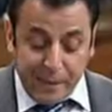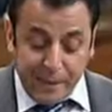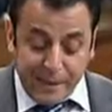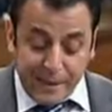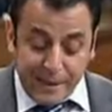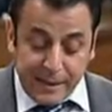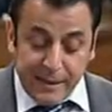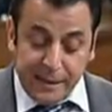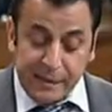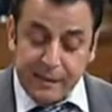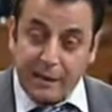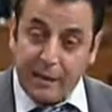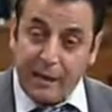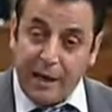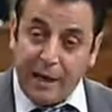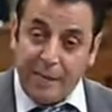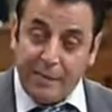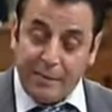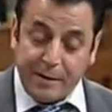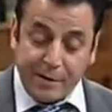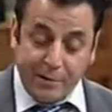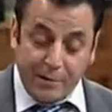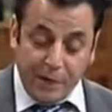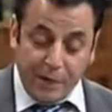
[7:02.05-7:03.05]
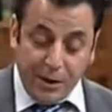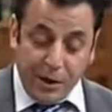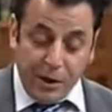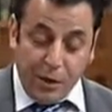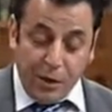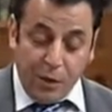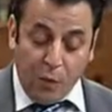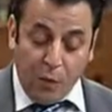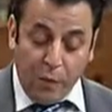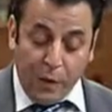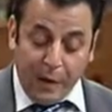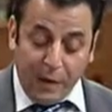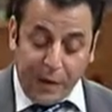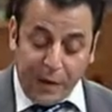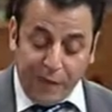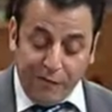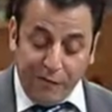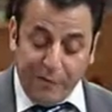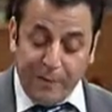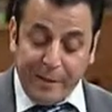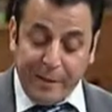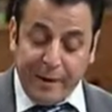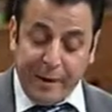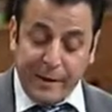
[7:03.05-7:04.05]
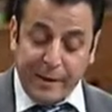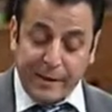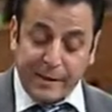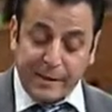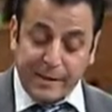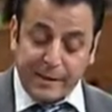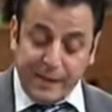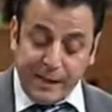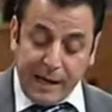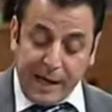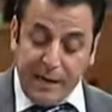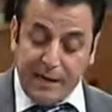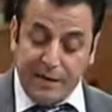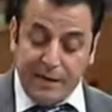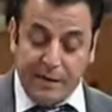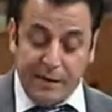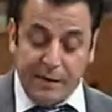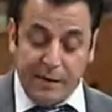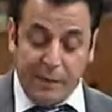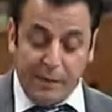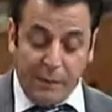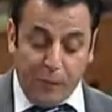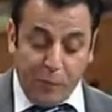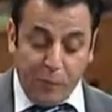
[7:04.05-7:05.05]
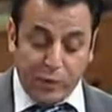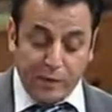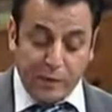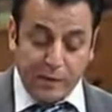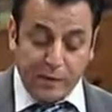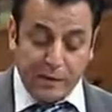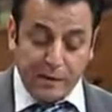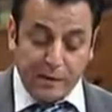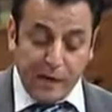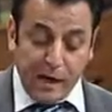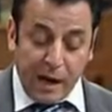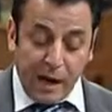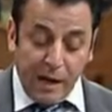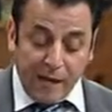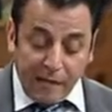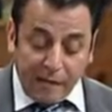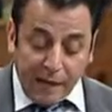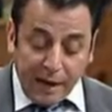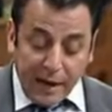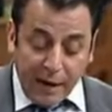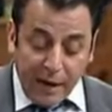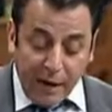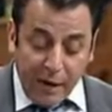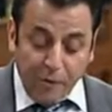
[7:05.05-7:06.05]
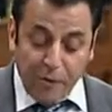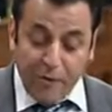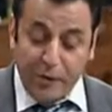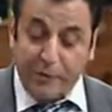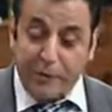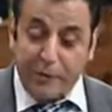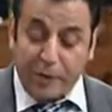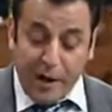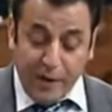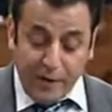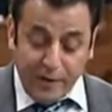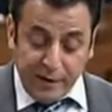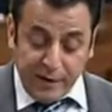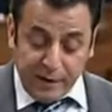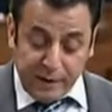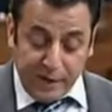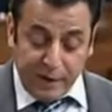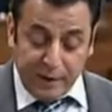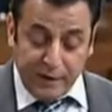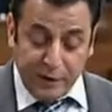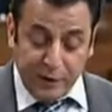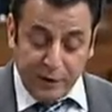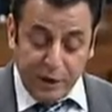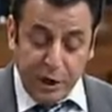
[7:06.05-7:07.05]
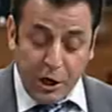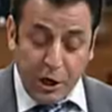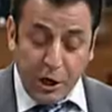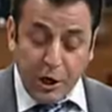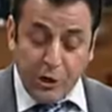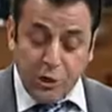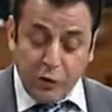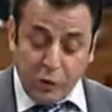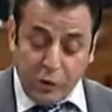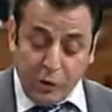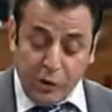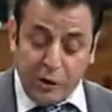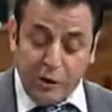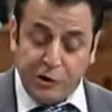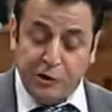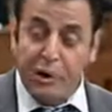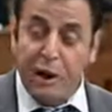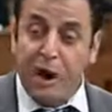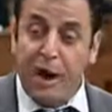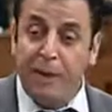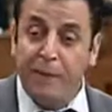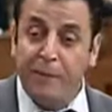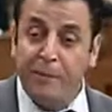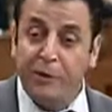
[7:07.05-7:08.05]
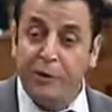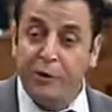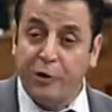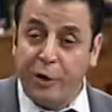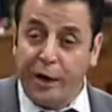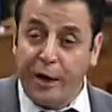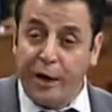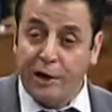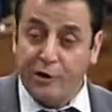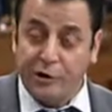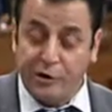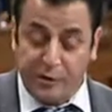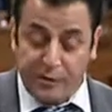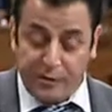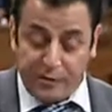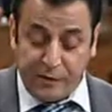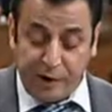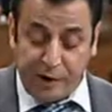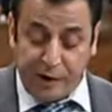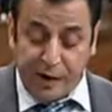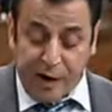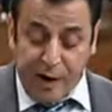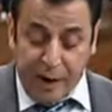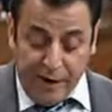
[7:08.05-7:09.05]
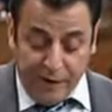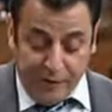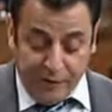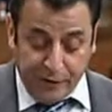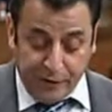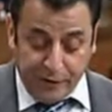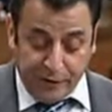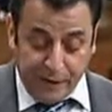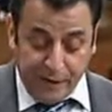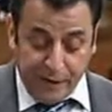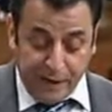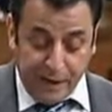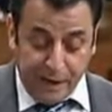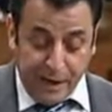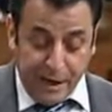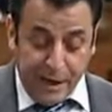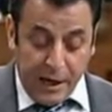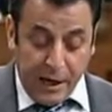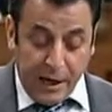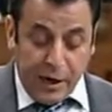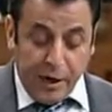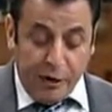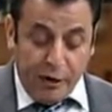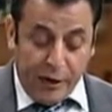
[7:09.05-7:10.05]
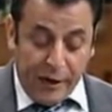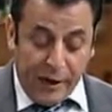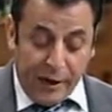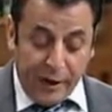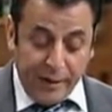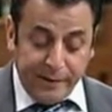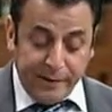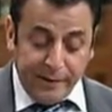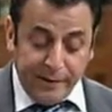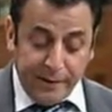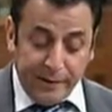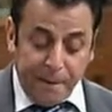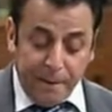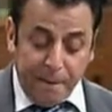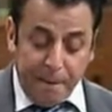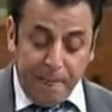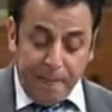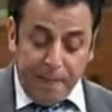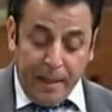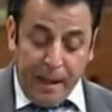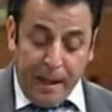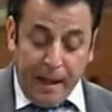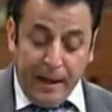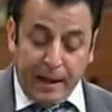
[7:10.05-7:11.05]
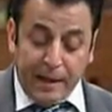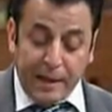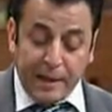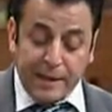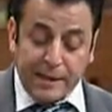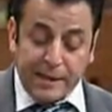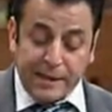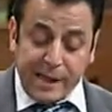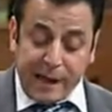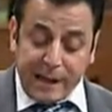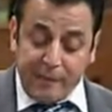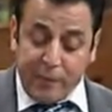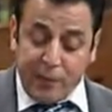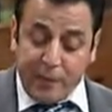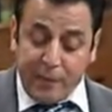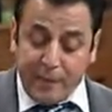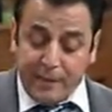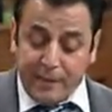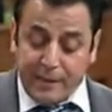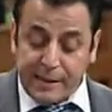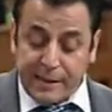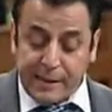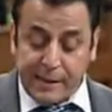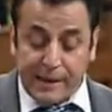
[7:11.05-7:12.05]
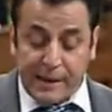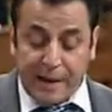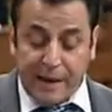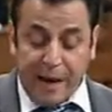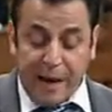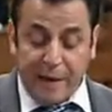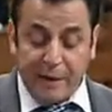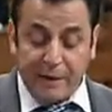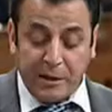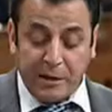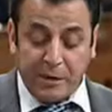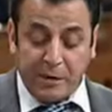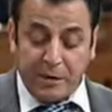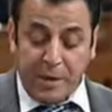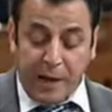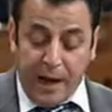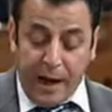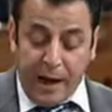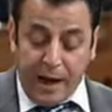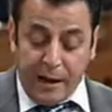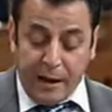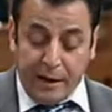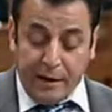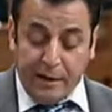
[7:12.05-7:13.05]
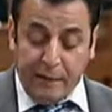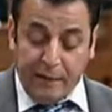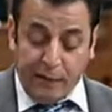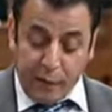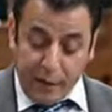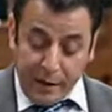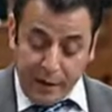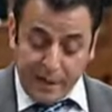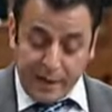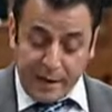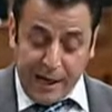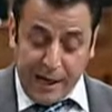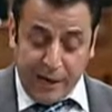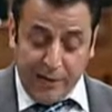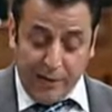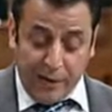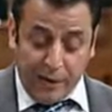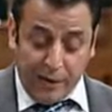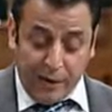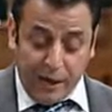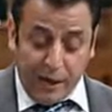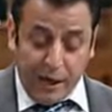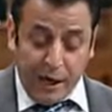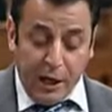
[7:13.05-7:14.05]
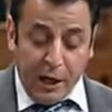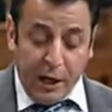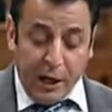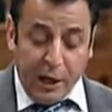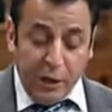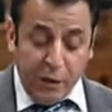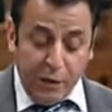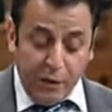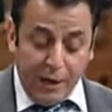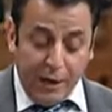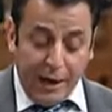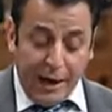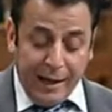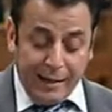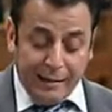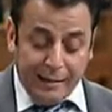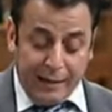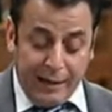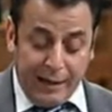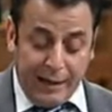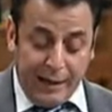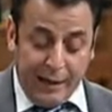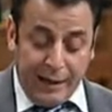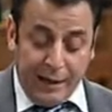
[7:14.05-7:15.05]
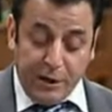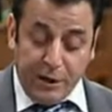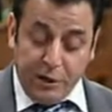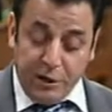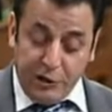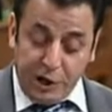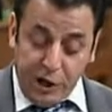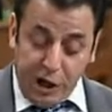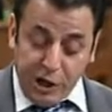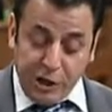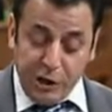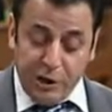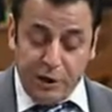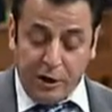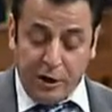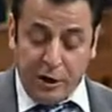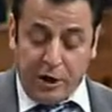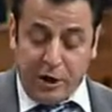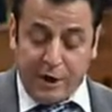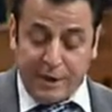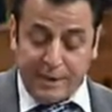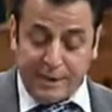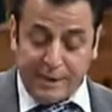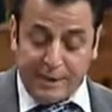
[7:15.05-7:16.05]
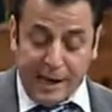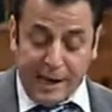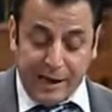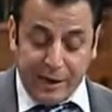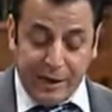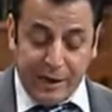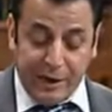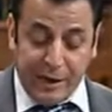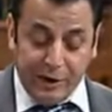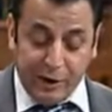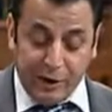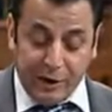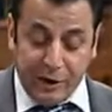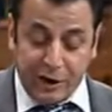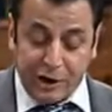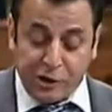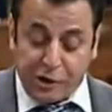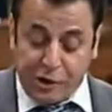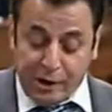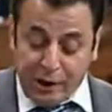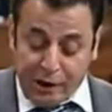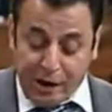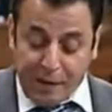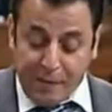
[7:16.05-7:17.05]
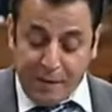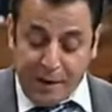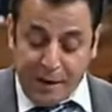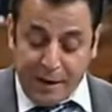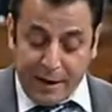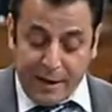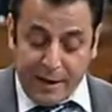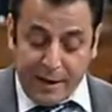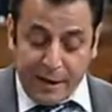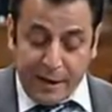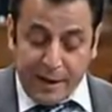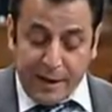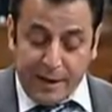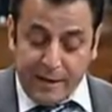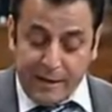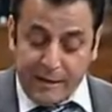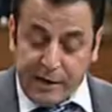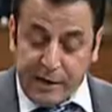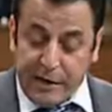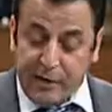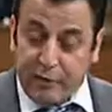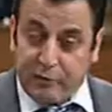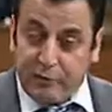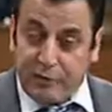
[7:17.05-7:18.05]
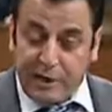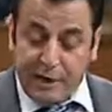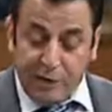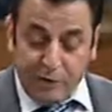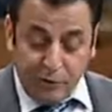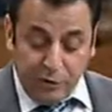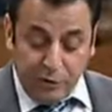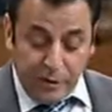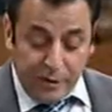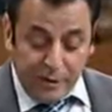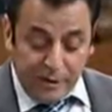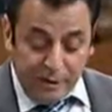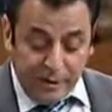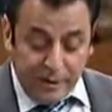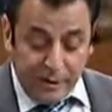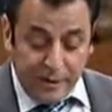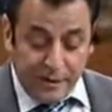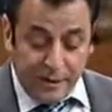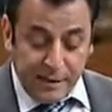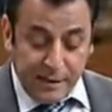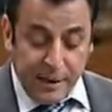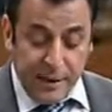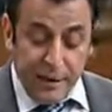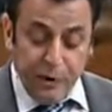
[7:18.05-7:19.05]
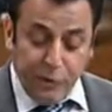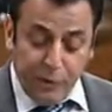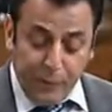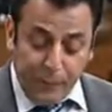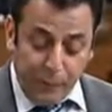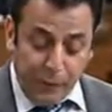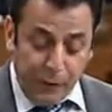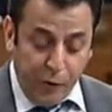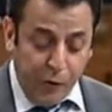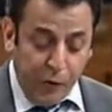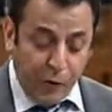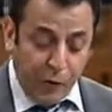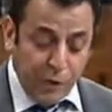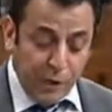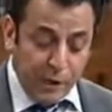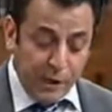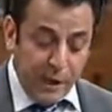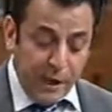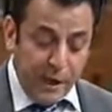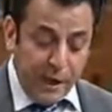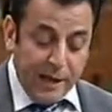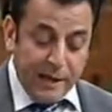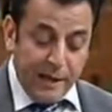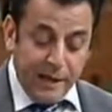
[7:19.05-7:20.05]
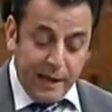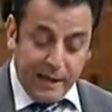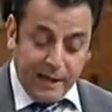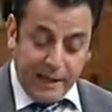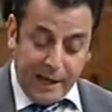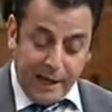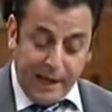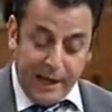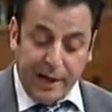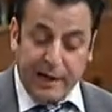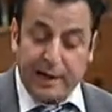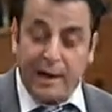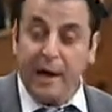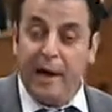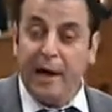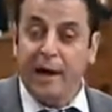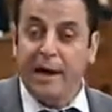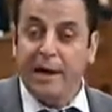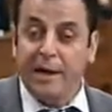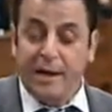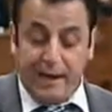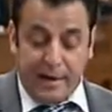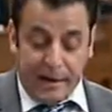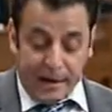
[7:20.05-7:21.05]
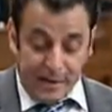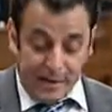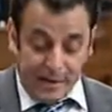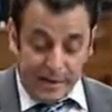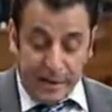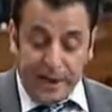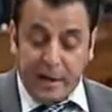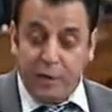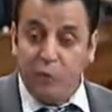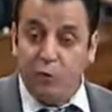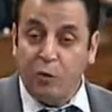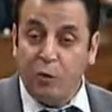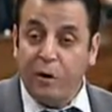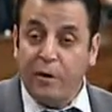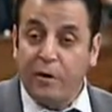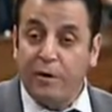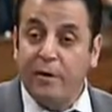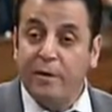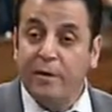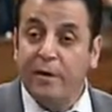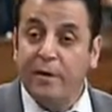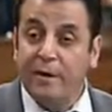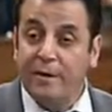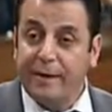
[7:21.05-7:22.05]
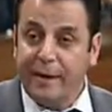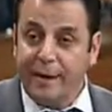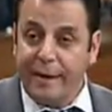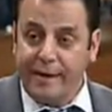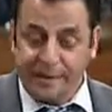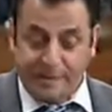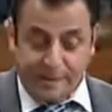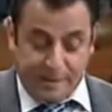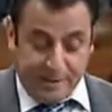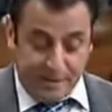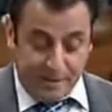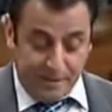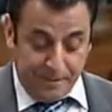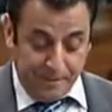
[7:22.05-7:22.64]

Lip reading: business climate where government understands the importance of allowing the private sector to lead job creation efforts. Creating an unstable business climate by, for example, unilaterally changing a long-standing international agreement is guaranteed to convince entrepreneurs that Canada is not worth the risk.